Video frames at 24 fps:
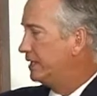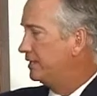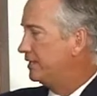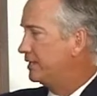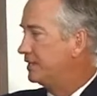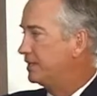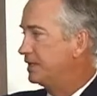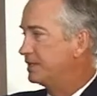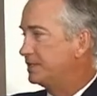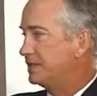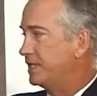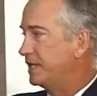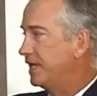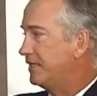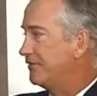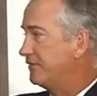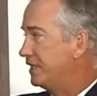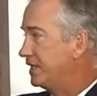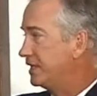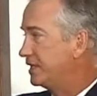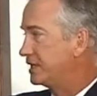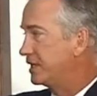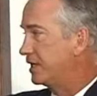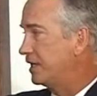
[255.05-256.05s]
that doesn't have
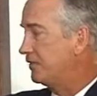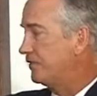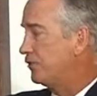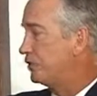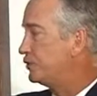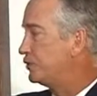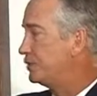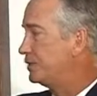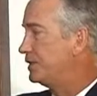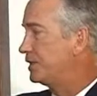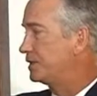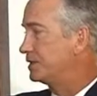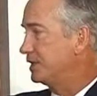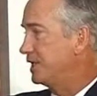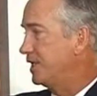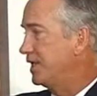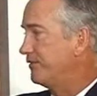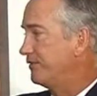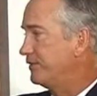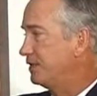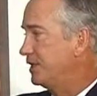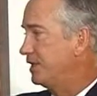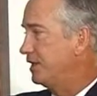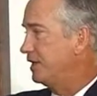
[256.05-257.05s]
any coverage or doesn't
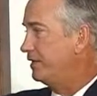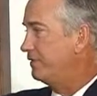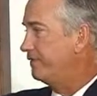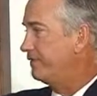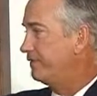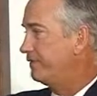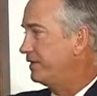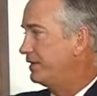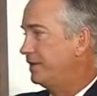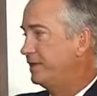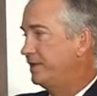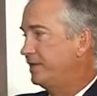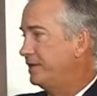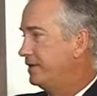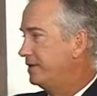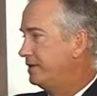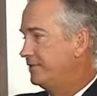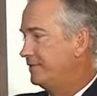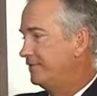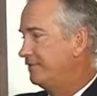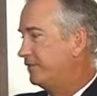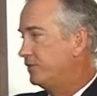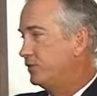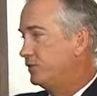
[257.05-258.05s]
have enough,
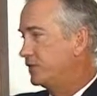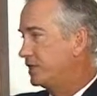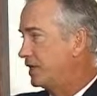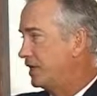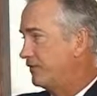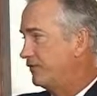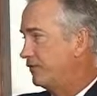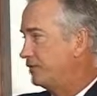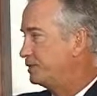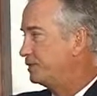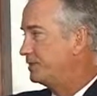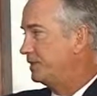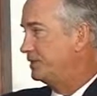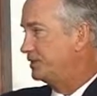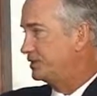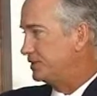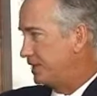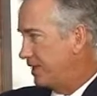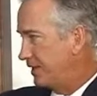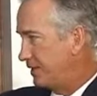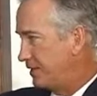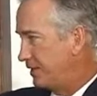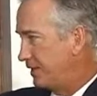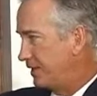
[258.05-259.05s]
full coverage means
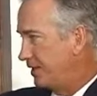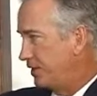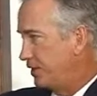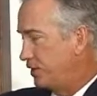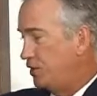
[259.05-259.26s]
nothing.